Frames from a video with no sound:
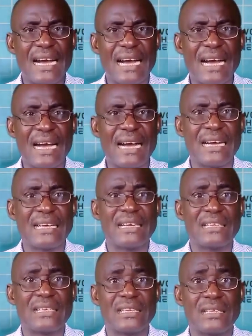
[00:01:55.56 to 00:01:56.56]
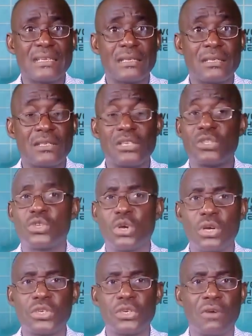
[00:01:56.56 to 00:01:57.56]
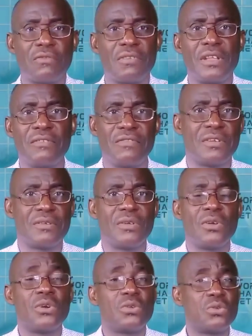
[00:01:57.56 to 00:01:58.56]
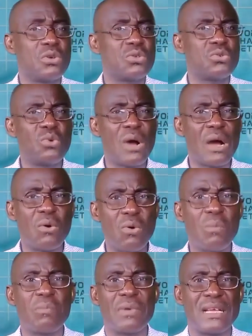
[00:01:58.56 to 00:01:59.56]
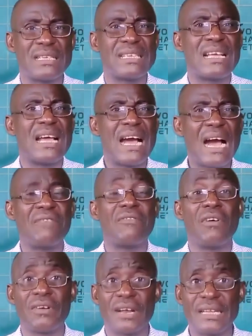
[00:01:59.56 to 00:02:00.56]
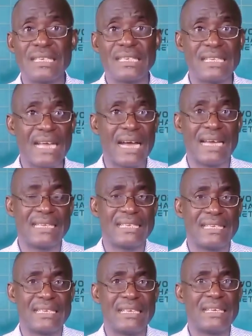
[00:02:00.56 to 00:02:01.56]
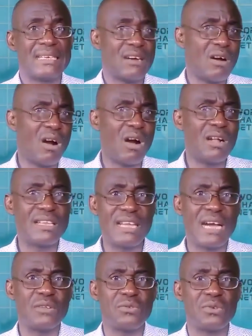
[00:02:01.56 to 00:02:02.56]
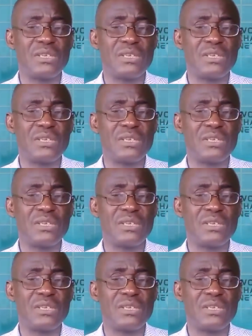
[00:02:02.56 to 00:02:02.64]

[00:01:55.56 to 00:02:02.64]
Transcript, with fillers: uh, the touch of living. Those who are hopeless have already died. All they are